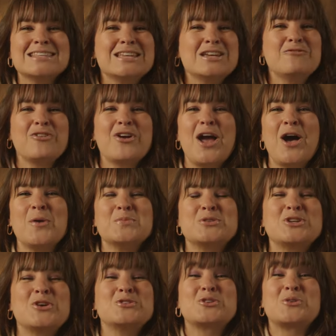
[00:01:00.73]
Asking for help
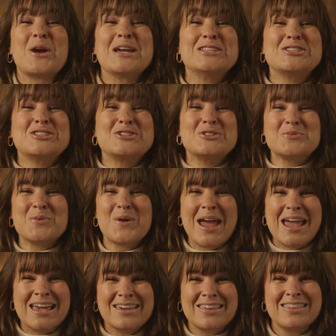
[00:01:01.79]
shows great
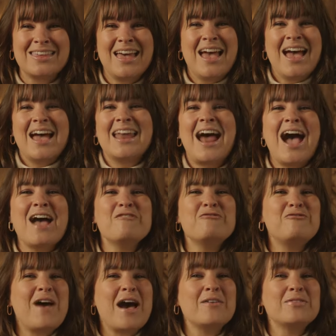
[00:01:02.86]
strength, and I have
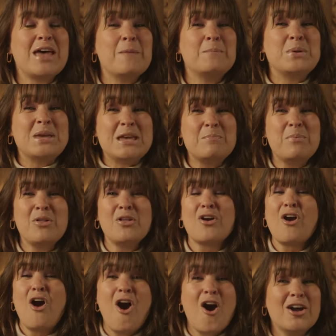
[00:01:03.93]
found that people
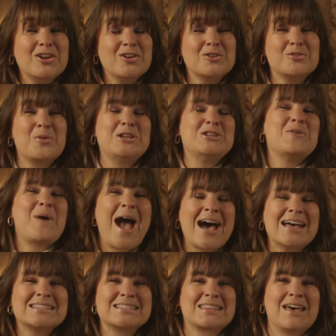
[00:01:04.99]
are honored when you
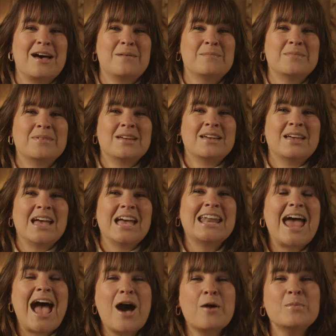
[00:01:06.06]
ask them.
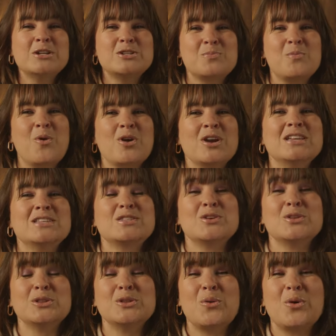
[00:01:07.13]
And how much more is
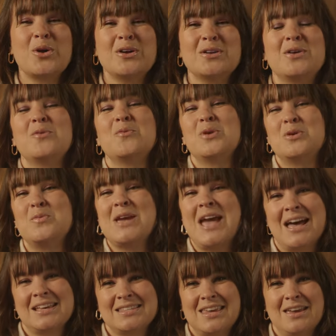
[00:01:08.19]
the Lord when we
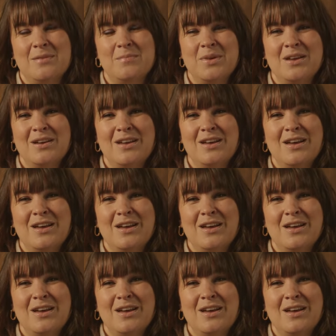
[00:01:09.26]
ask him?